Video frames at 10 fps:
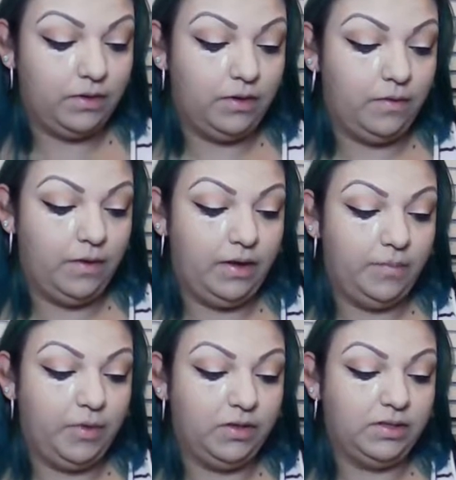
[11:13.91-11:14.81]
So we're gonna go
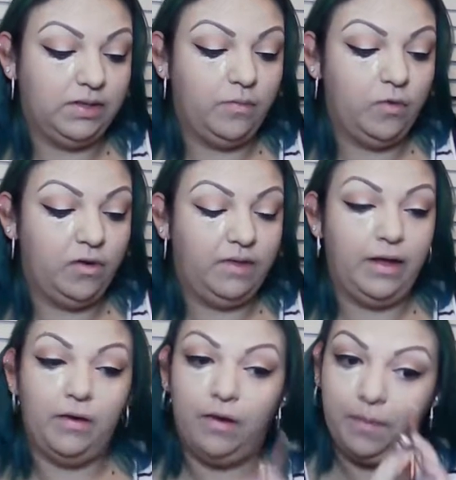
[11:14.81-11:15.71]
ahead and put some
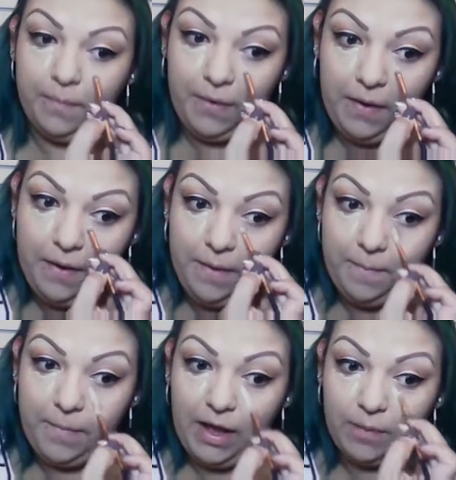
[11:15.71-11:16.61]
more of that
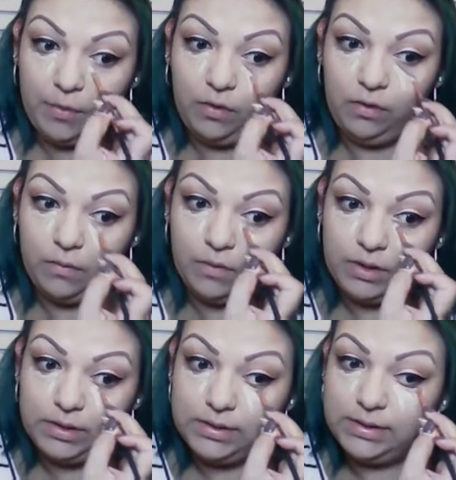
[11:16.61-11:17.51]
MAC Pro
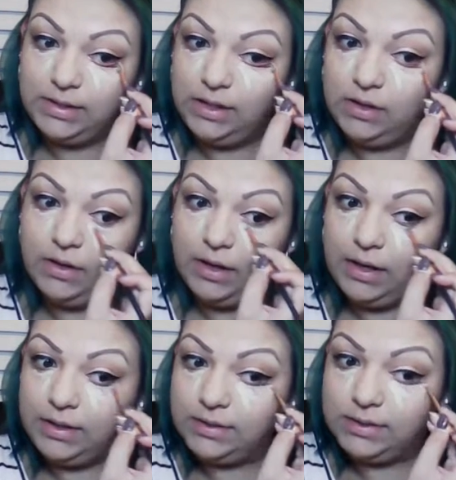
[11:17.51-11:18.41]
Longwear
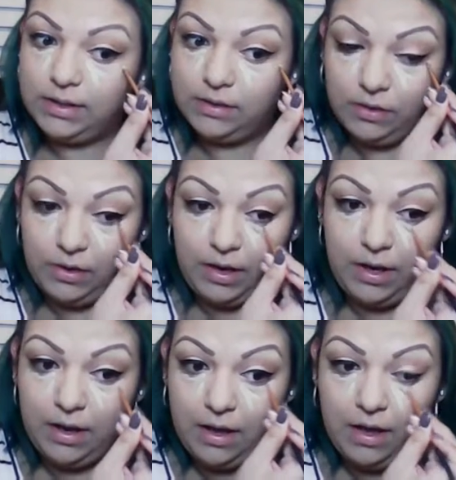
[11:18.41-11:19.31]
Concealer in
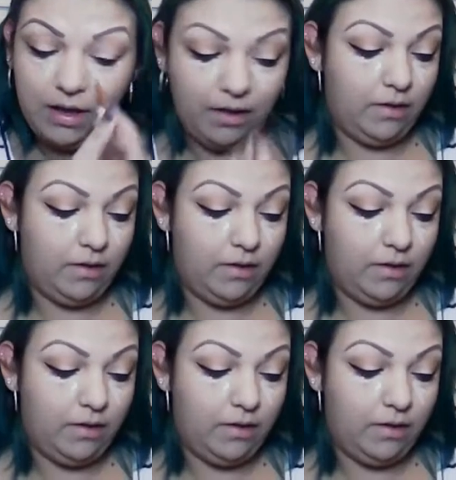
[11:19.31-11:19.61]
NC30.